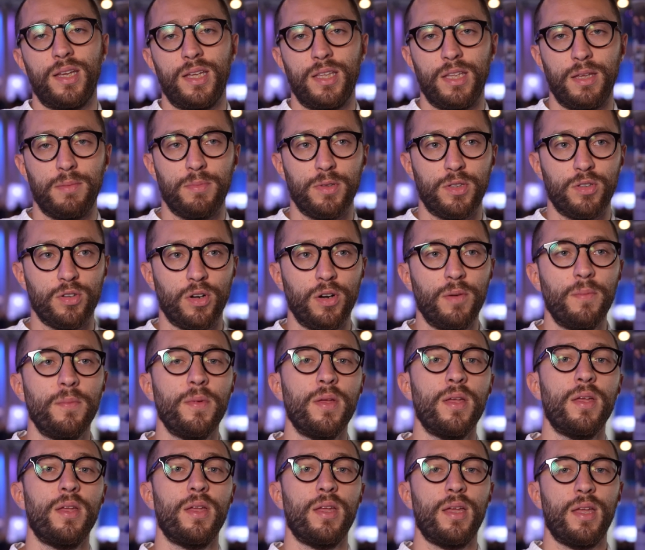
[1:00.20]
inhibitor,
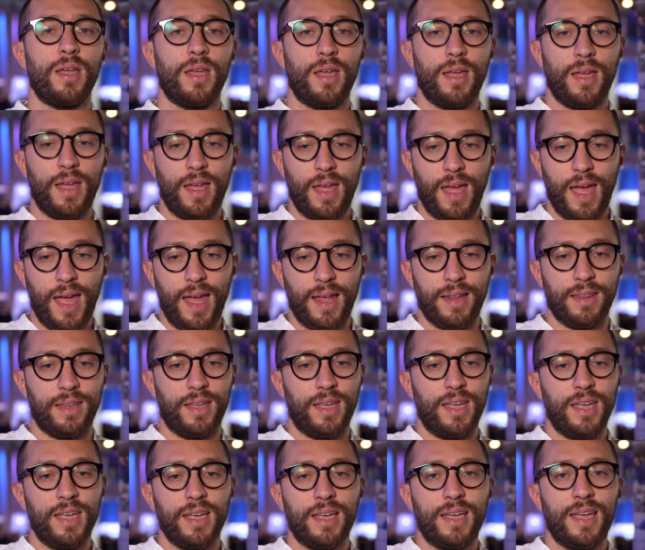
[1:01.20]
and
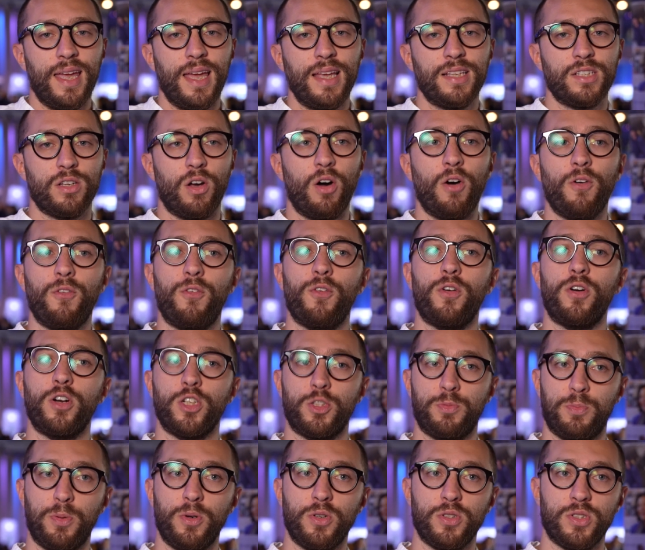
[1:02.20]
in case of
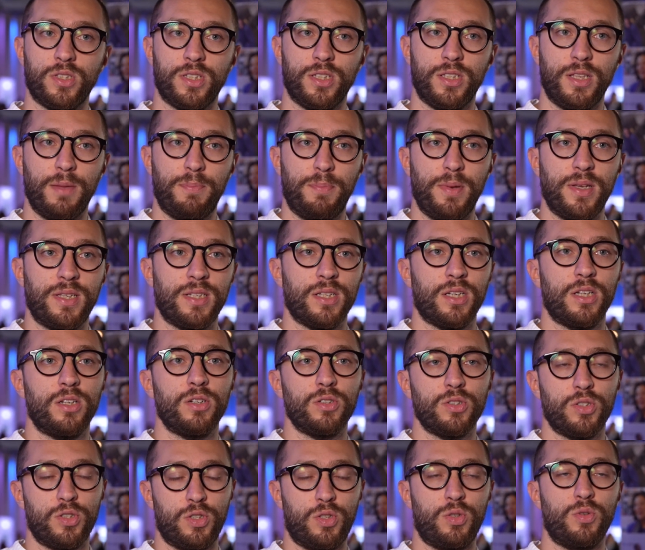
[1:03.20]
response the patient
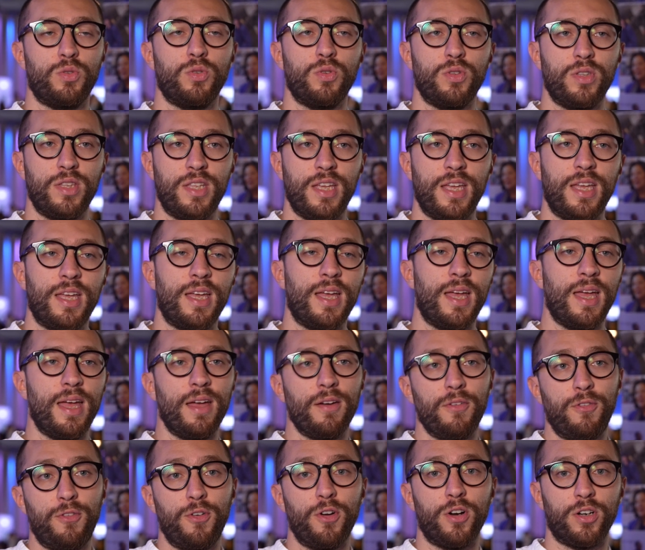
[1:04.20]
goes to the
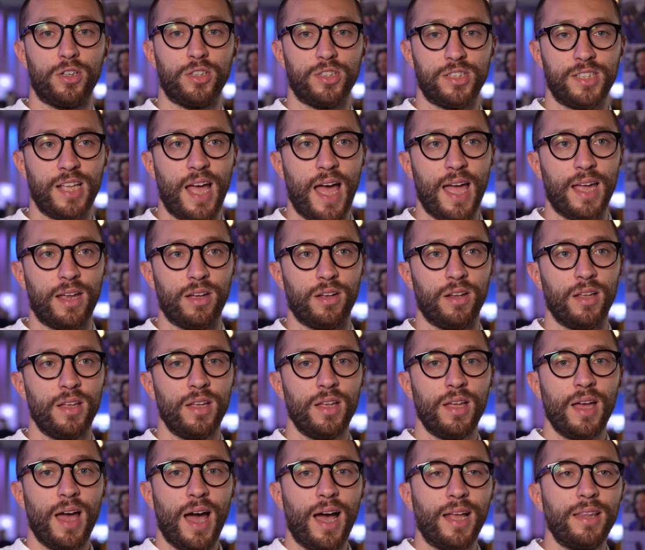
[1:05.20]
3rd cycle,
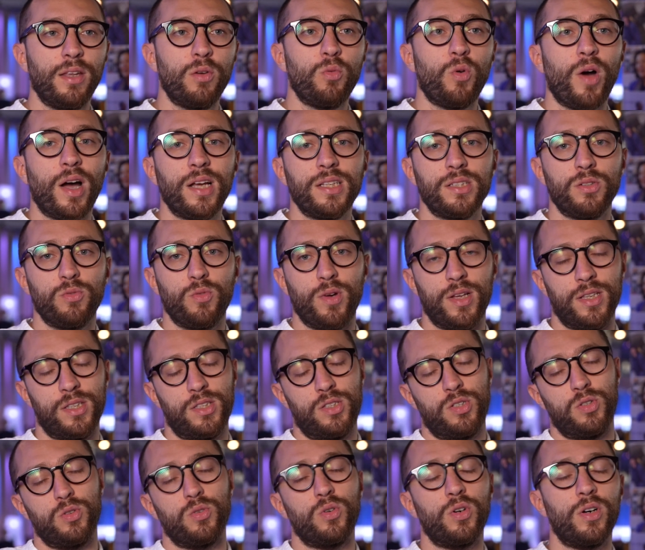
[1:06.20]
otherwise
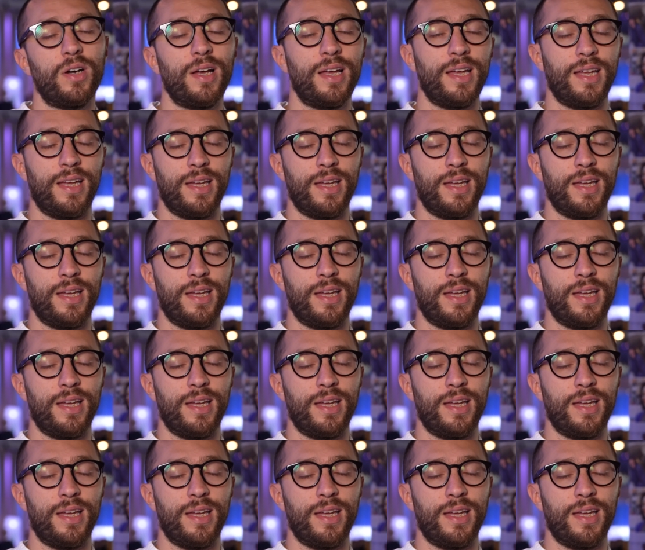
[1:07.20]
went to